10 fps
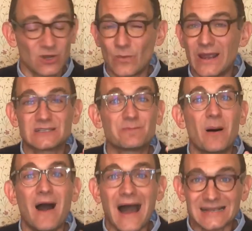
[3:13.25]
so it's
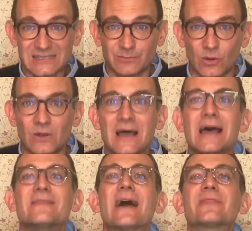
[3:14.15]
possible
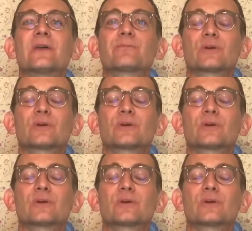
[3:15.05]
that the